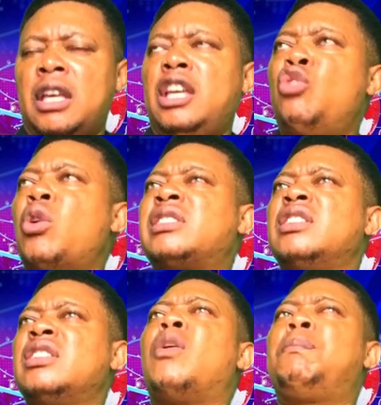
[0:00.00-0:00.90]
in what
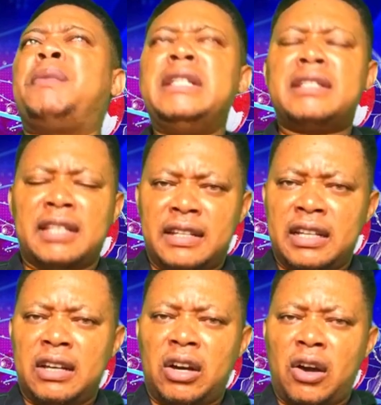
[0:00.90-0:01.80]
He completed
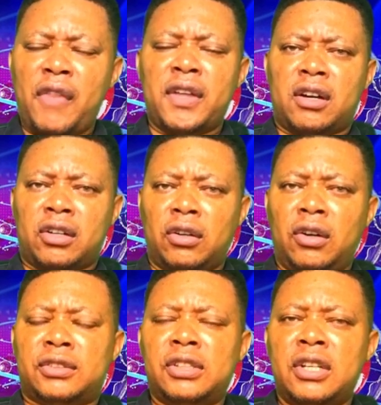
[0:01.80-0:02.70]
on the
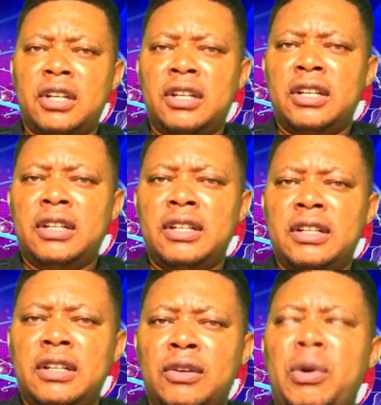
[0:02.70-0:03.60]
cross
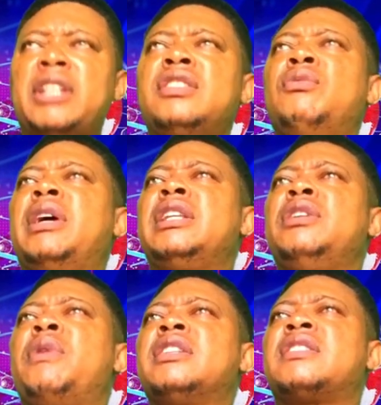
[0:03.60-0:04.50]
when
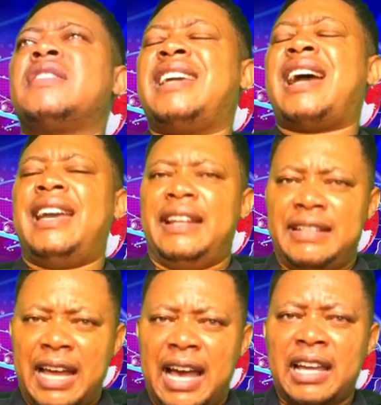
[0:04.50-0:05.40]
He went there
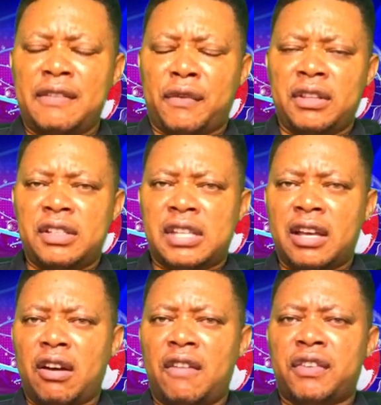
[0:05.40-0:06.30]
and died for the
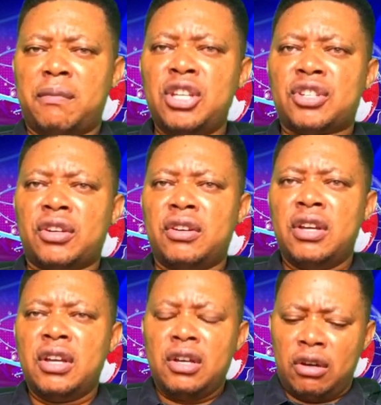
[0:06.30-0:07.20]
sake of remission
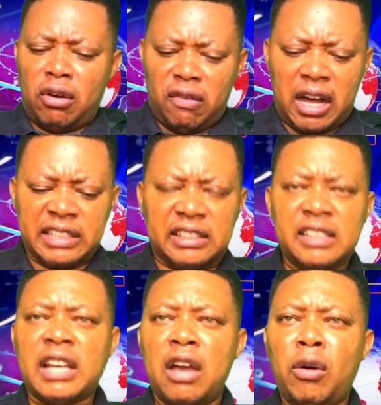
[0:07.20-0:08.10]
of our
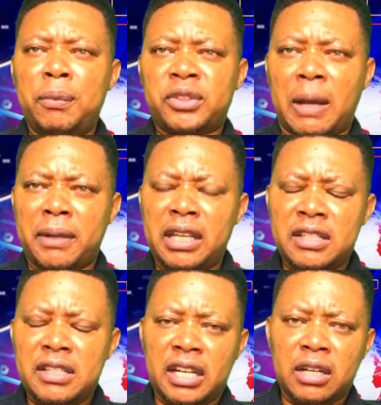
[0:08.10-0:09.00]
sins. I hope somebody
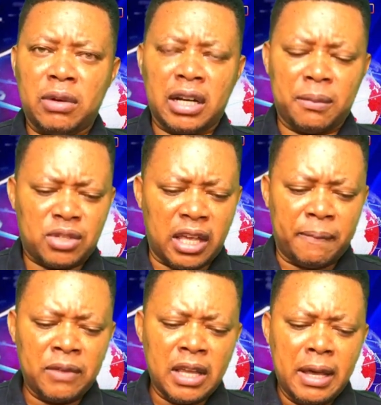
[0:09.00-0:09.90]
is hearing what I'm
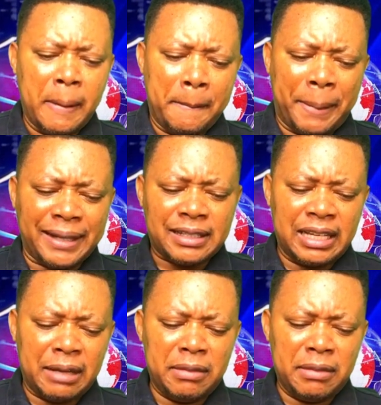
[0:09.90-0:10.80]
saying. But
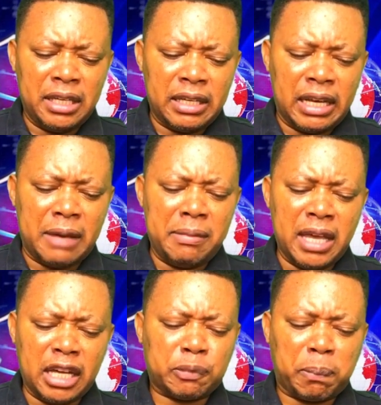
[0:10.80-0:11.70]
let me
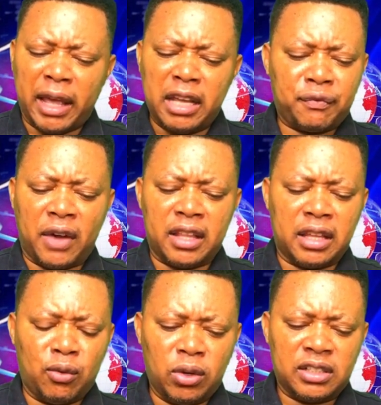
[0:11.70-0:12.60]
explain
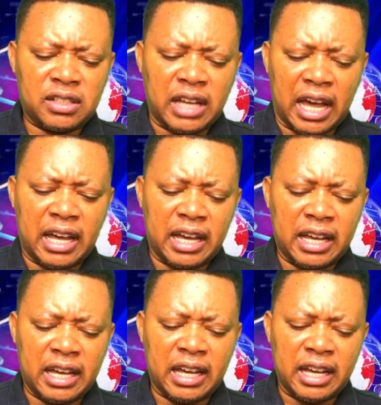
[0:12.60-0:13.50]
further what
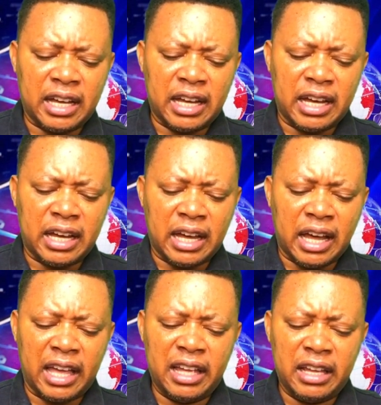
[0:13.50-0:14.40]

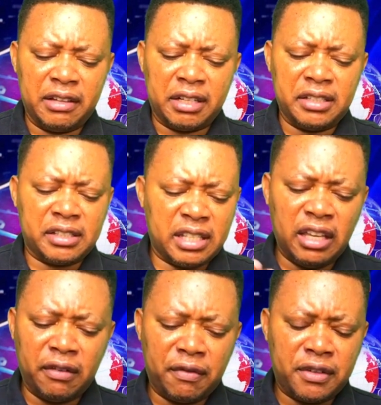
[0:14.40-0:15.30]
I
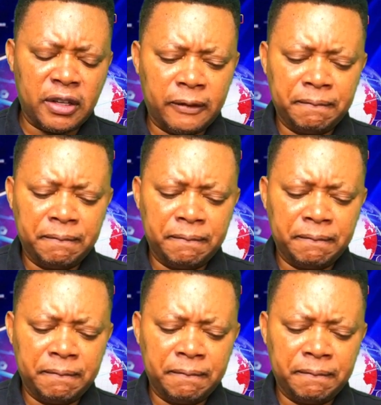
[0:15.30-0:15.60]
received